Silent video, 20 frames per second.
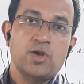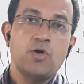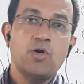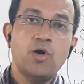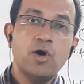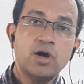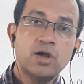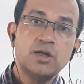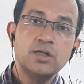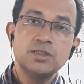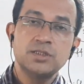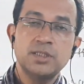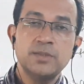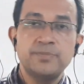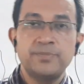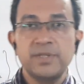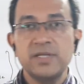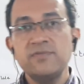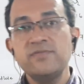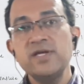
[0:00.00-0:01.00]
or the
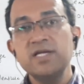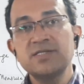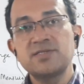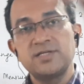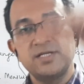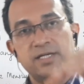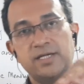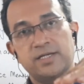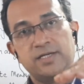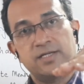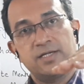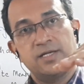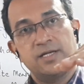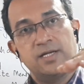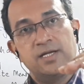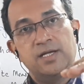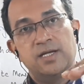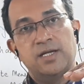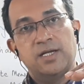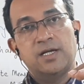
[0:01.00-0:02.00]
previous year
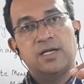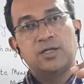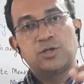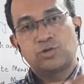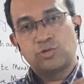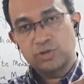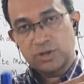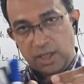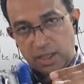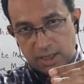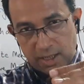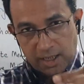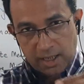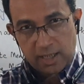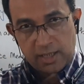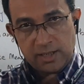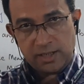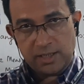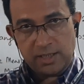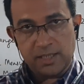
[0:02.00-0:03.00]
to the
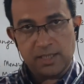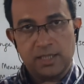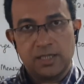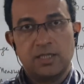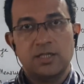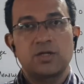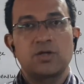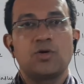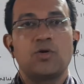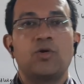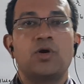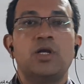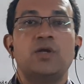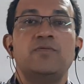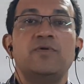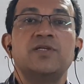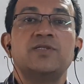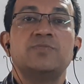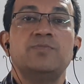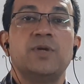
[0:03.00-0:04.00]
current
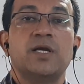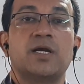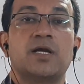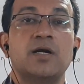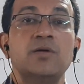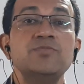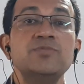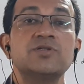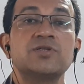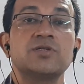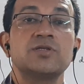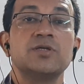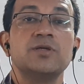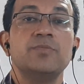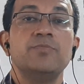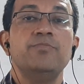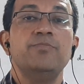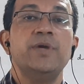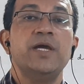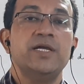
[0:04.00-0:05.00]
always becomes
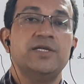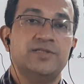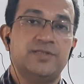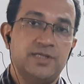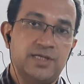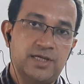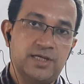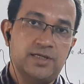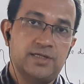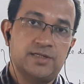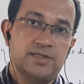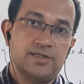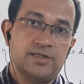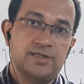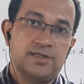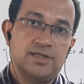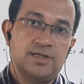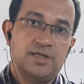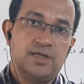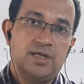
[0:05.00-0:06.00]
base year.
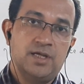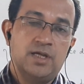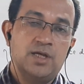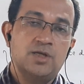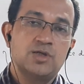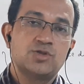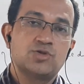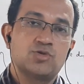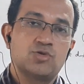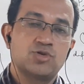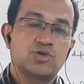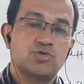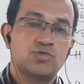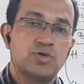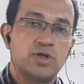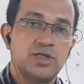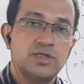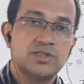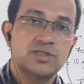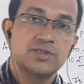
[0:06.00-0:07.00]
So
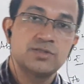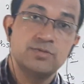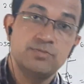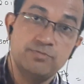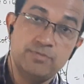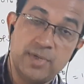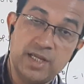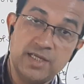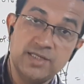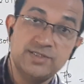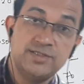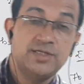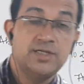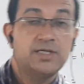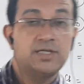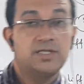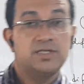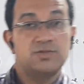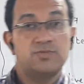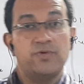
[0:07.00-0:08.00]
students, base
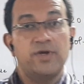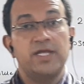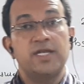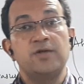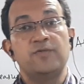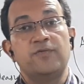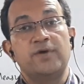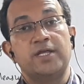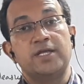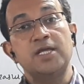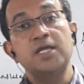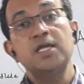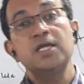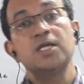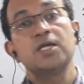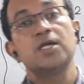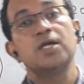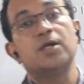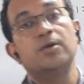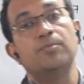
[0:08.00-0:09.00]
year is very, very
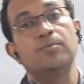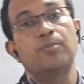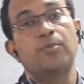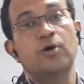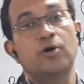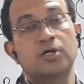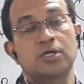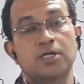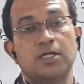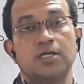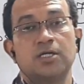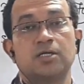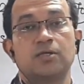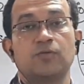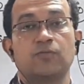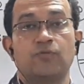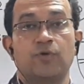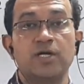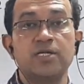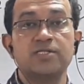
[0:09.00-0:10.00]

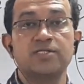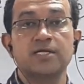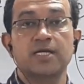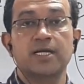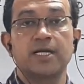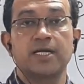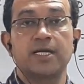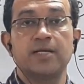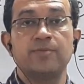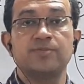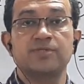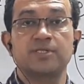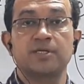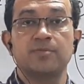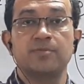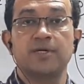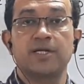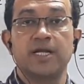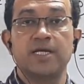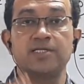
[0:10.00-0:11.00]
important. Once again, I am
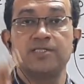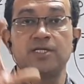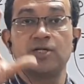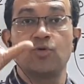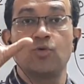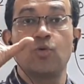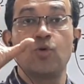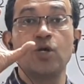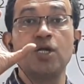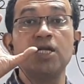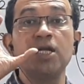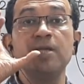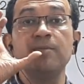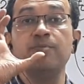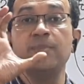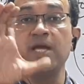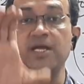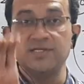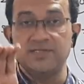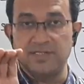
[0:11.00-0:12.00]
summarizing only
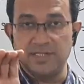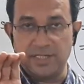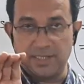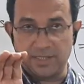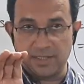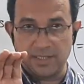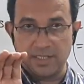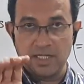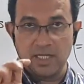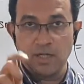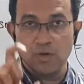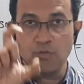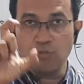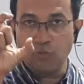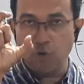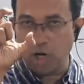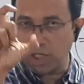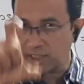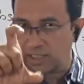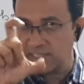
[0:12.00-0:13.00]
base year.
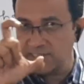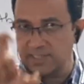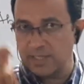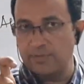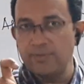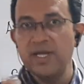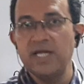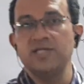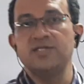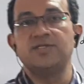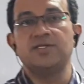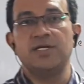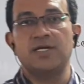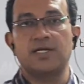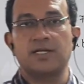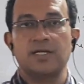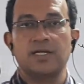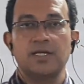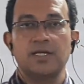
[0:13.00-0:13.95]
What is the base year?